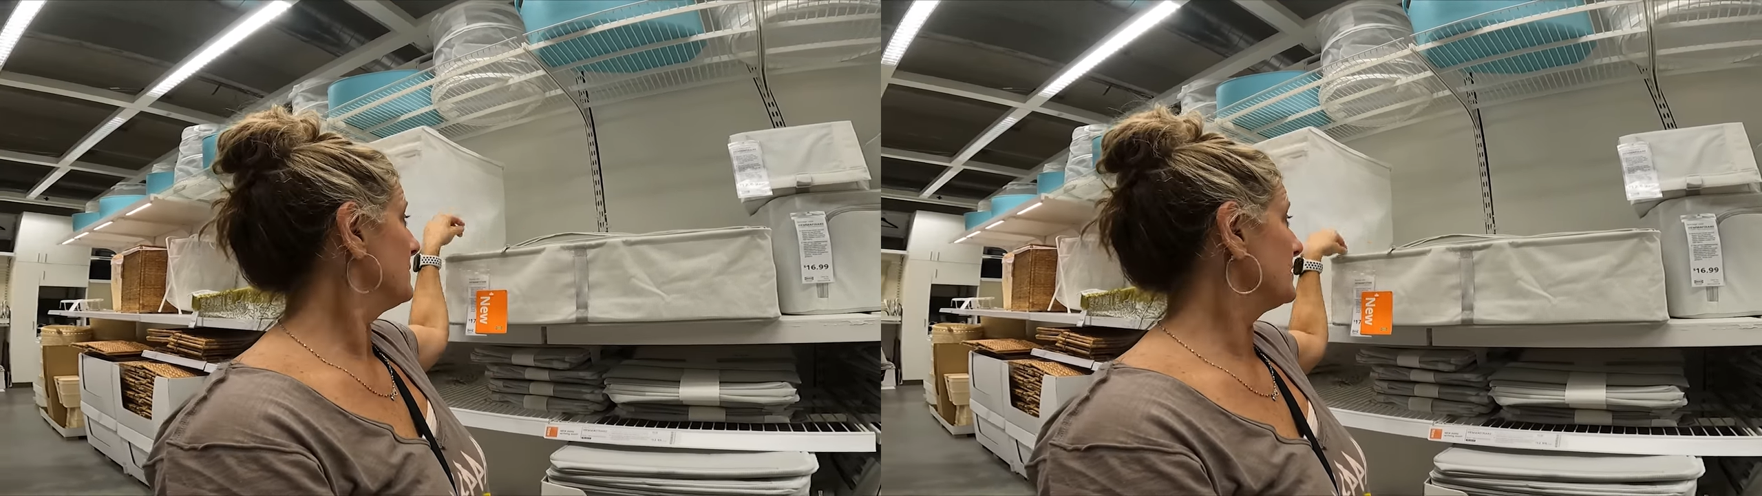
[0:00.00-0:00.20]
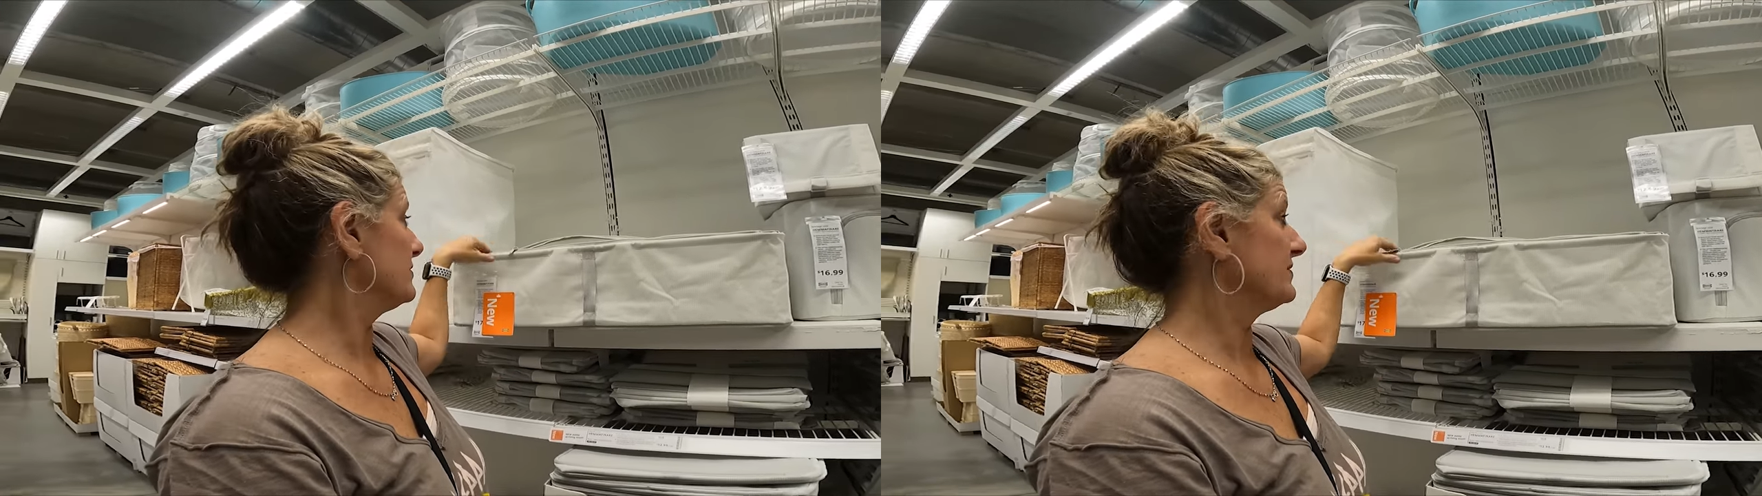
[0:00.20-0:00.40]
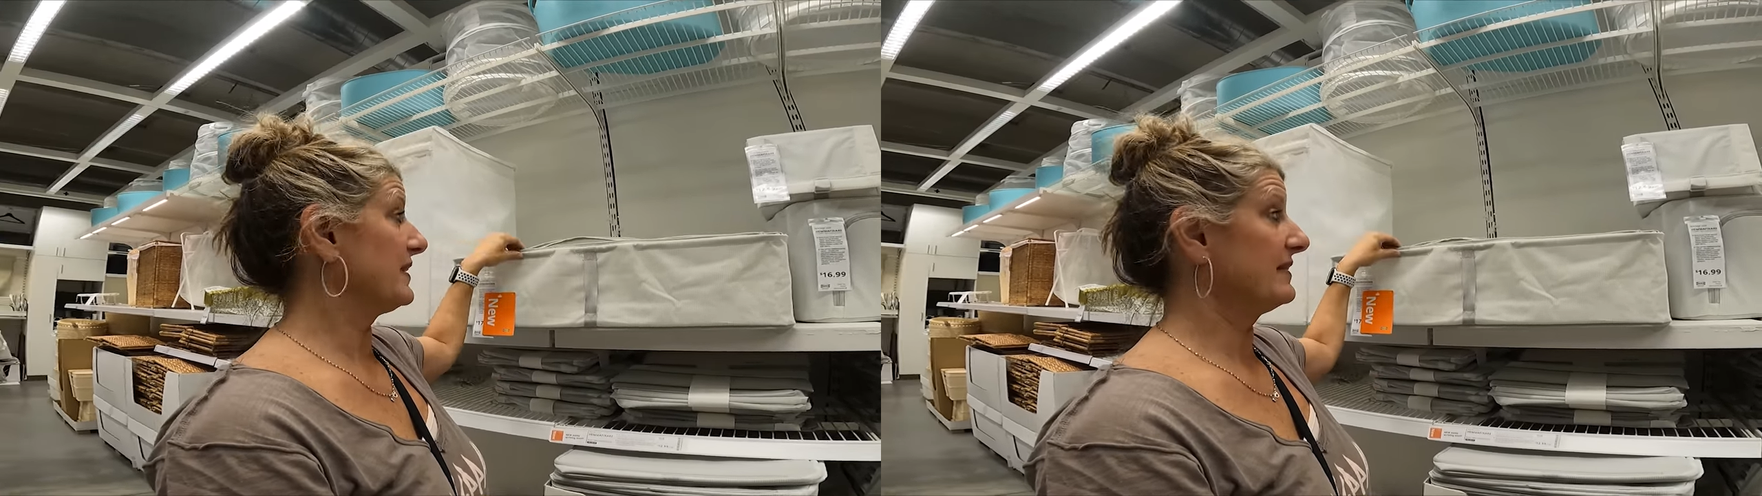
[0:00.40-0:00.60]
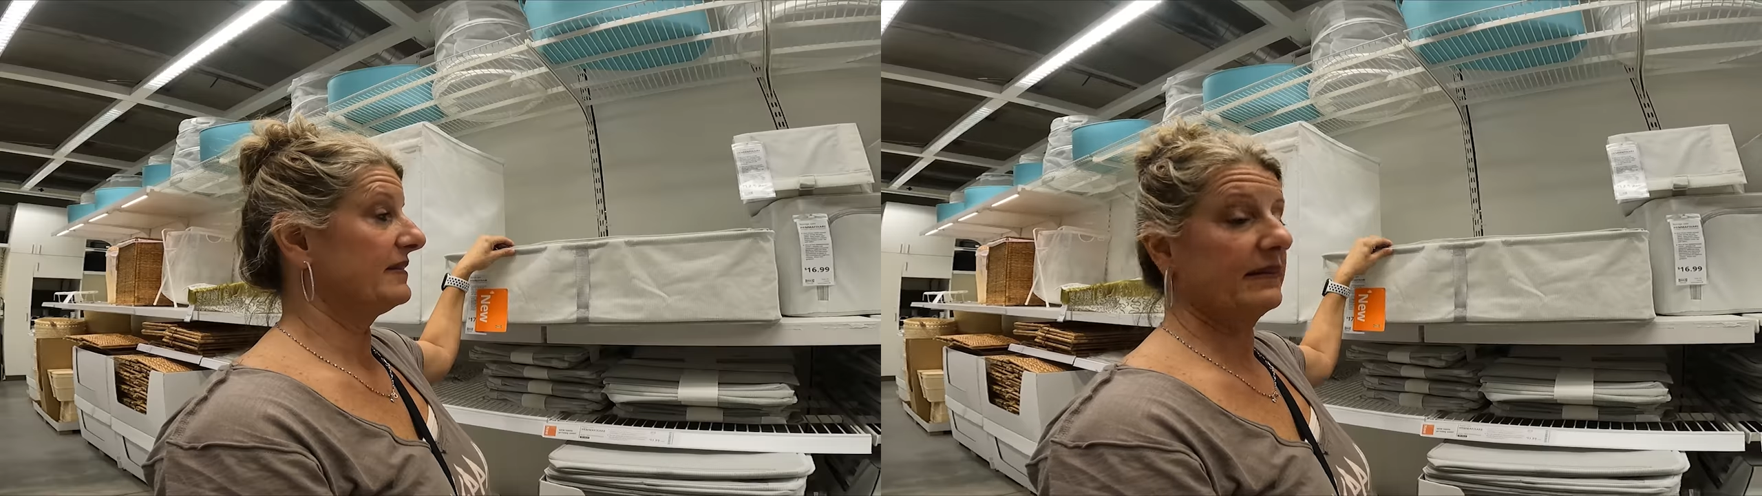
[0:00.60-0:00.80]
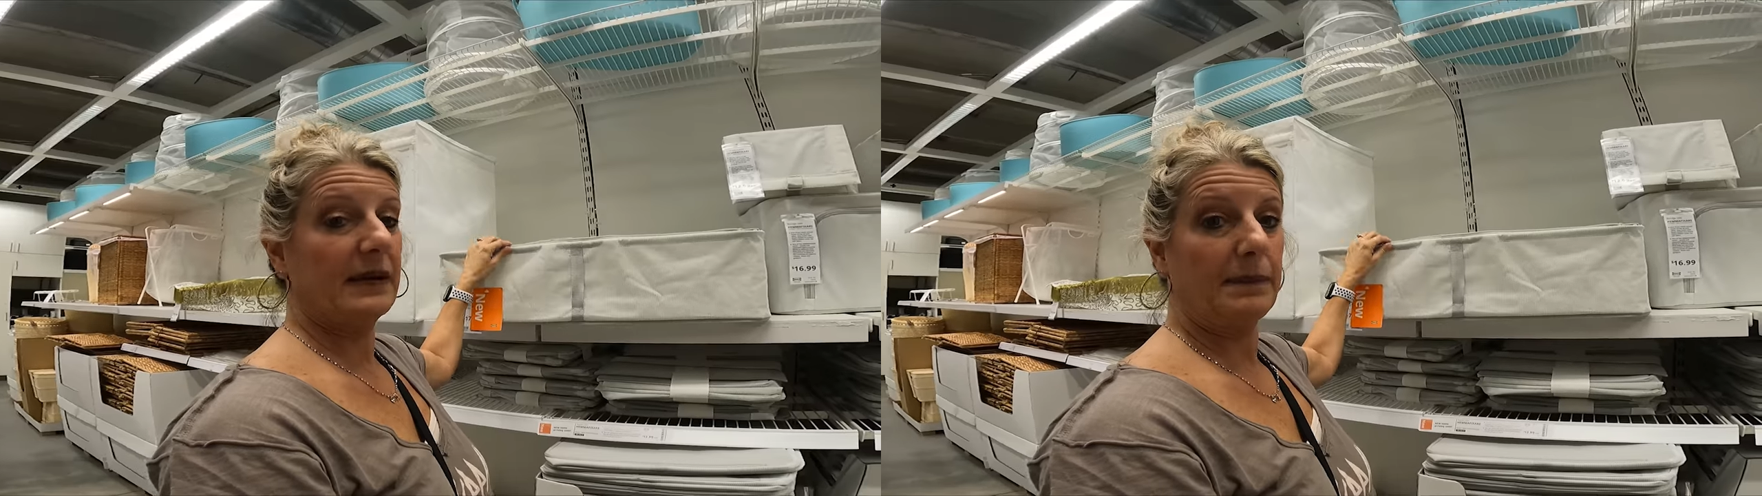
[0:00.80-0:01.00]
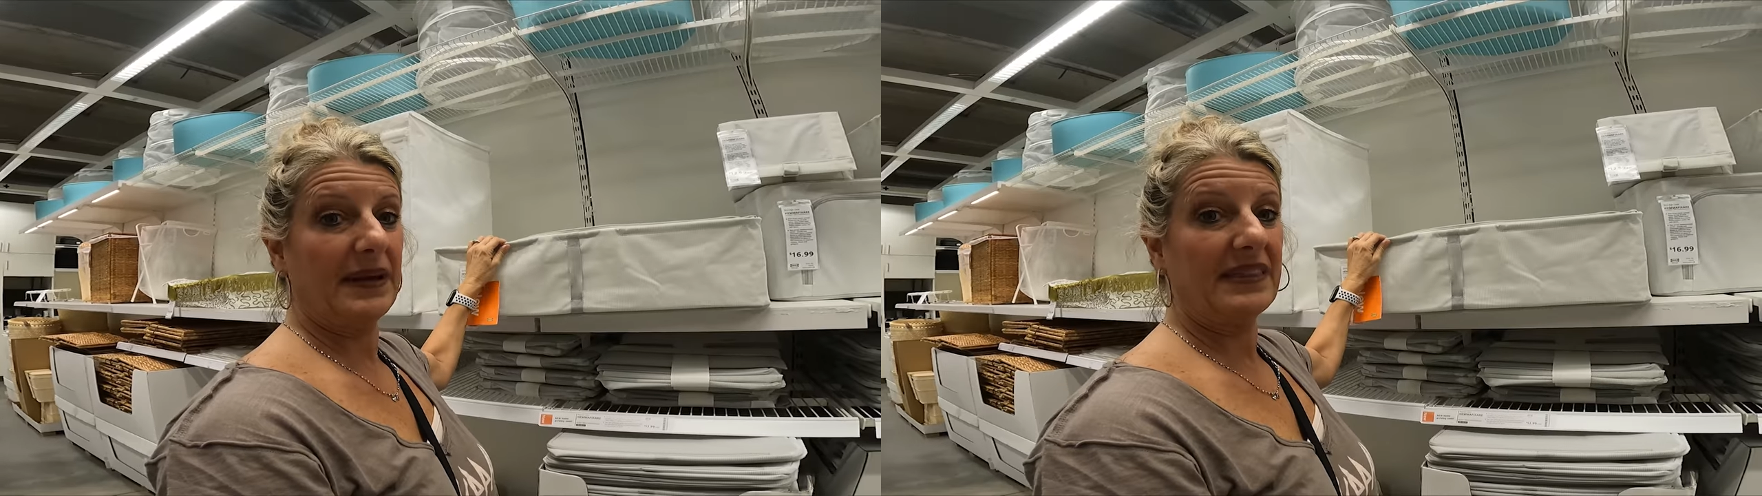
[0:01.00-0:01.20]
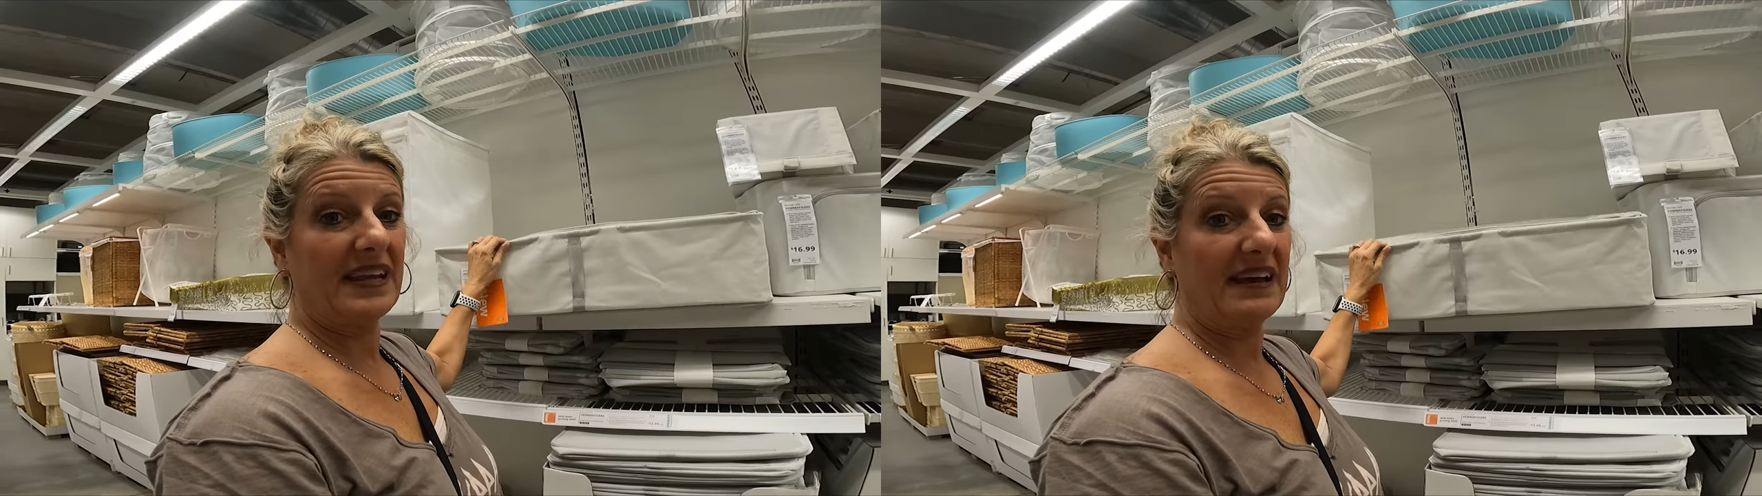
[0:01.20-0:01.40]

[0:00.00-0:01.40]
because they zip and